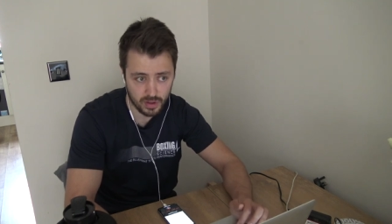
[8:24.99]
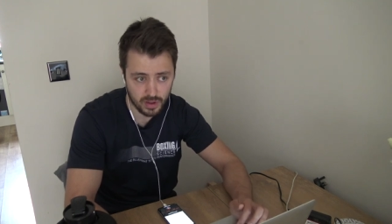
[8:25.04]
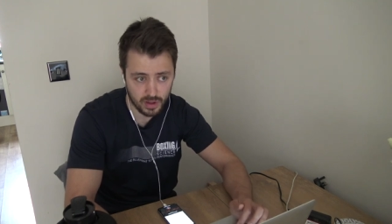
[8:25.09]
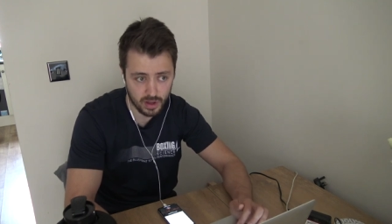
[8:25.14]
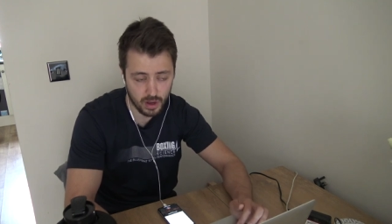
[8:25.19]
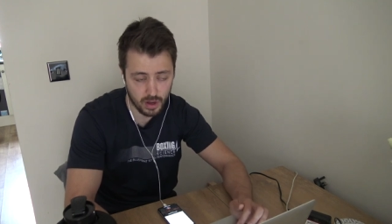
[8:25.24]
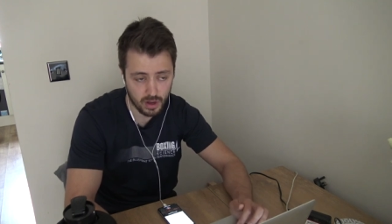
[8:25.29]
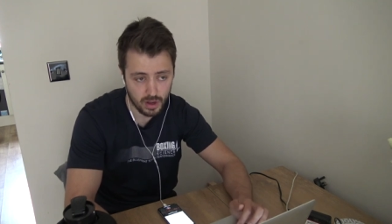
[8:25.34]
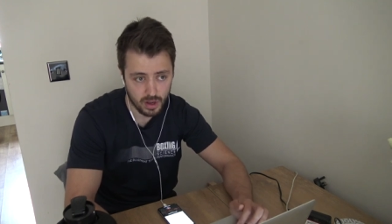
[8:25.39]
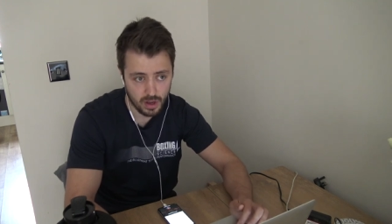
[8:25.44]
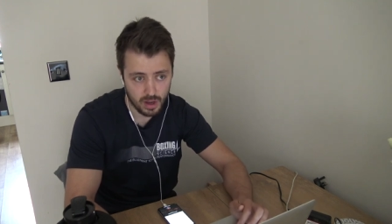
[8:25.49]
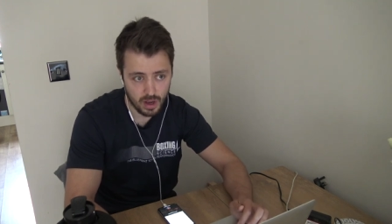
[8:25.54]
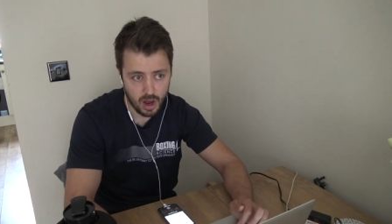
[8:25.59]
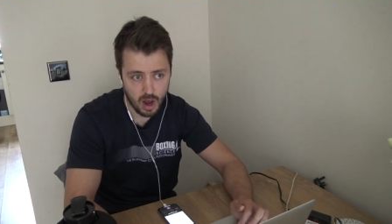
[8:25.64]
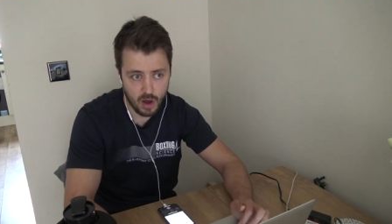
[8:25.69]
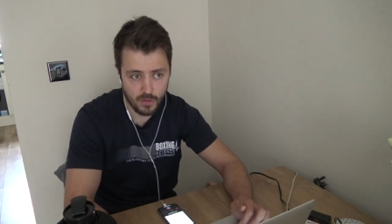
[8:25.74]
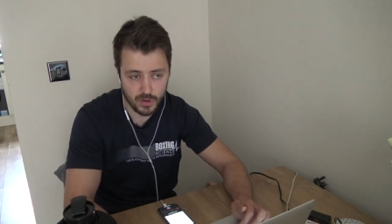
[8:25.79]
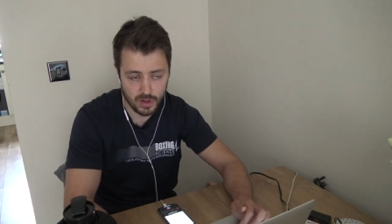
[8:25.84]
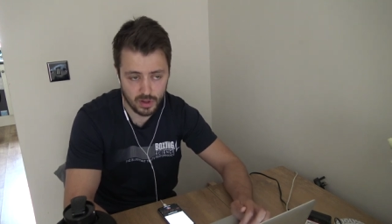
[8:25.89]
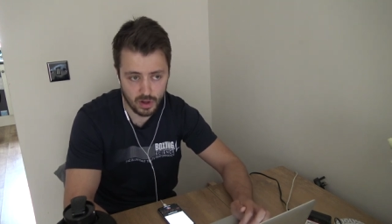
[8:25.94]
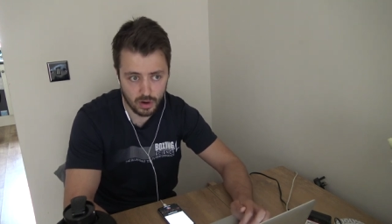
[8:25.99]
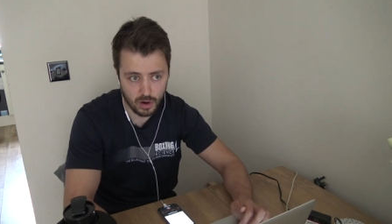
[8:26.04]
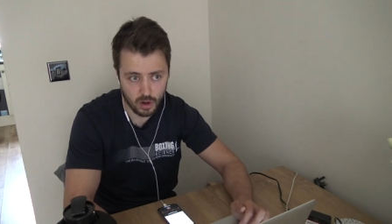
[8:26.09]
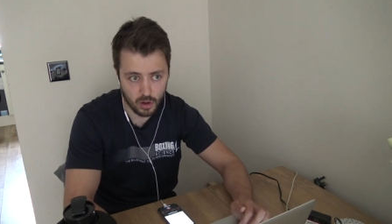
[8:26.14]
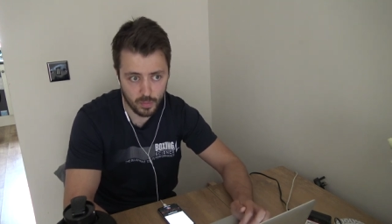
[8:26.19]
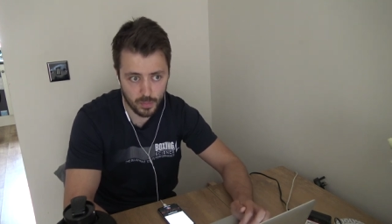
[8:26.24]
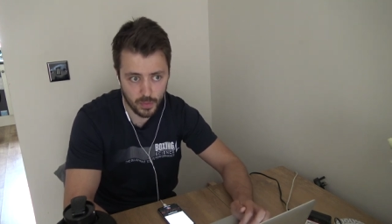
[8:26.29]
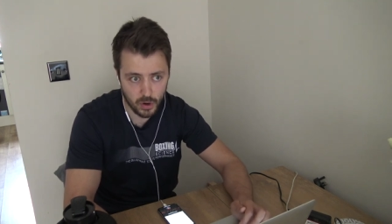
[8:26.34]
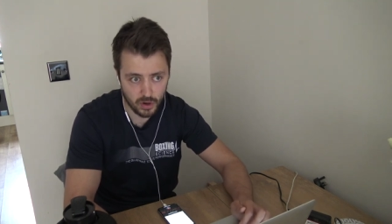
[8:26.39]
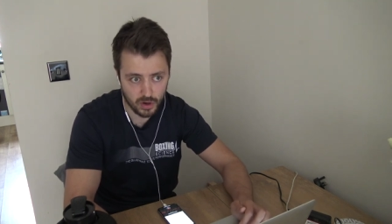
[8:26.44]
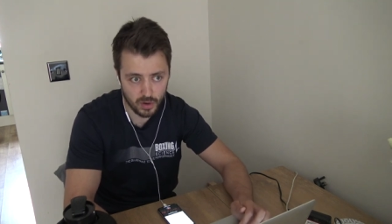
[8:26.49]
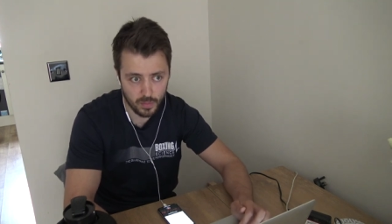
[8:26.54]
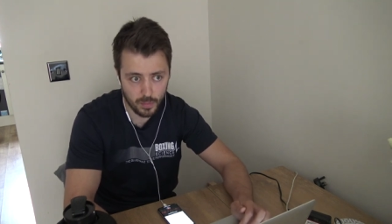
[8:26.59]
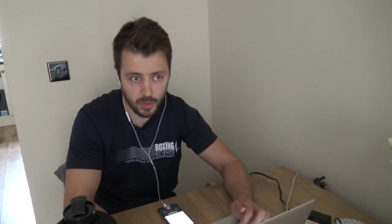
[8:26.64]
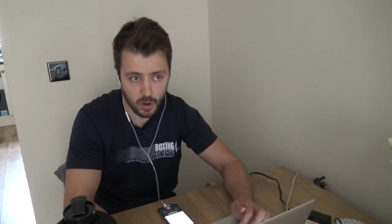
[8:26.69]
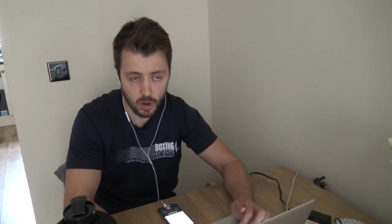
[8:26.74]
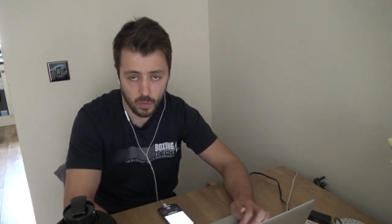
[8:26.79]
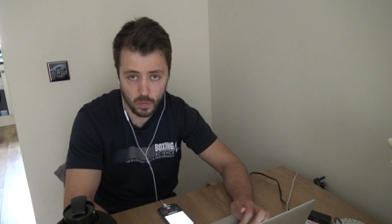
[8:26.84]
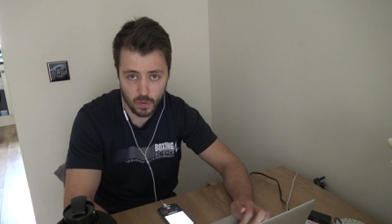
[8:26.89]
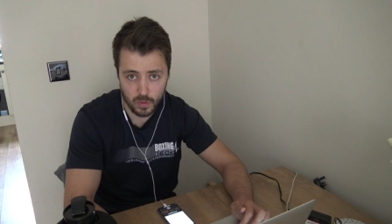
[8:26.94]
So, horizontal push and
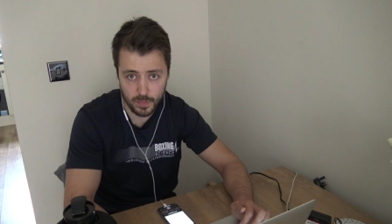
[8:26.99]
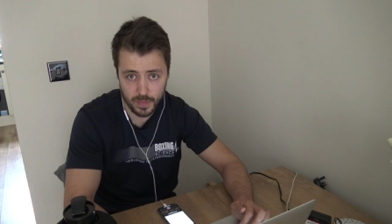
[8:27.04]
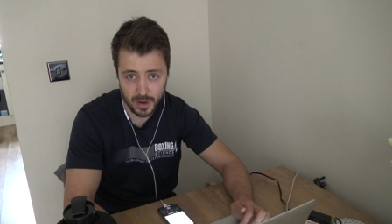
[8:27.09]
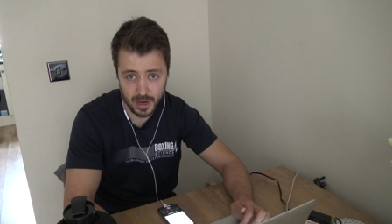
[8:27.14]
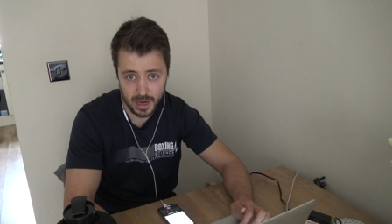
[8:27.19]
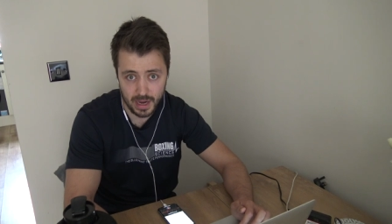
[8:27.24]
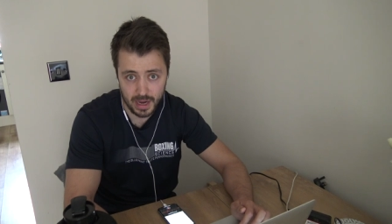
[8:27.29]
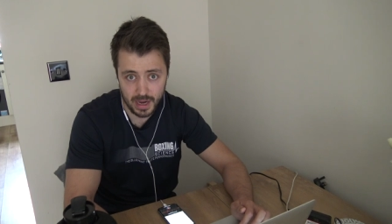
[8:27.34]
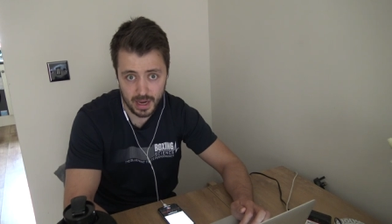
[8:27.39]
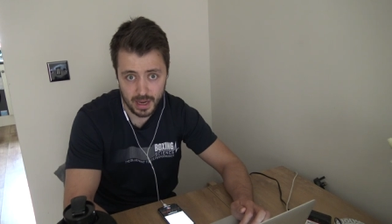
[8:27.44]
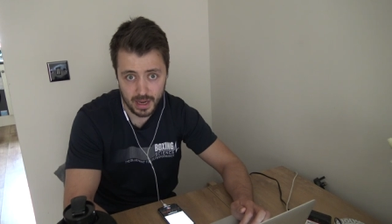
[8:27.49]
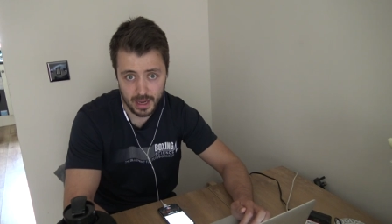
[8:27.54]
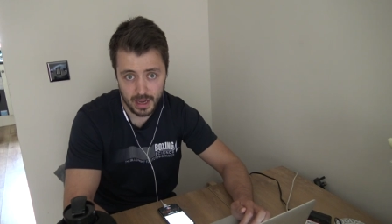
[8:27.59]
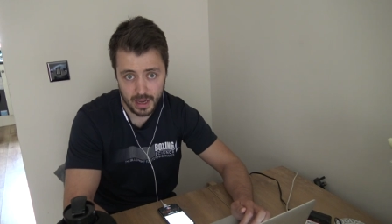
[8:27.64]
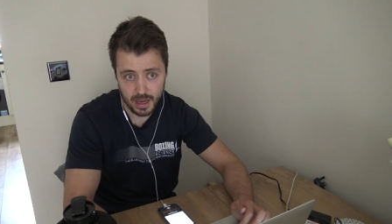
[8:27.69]
pull would be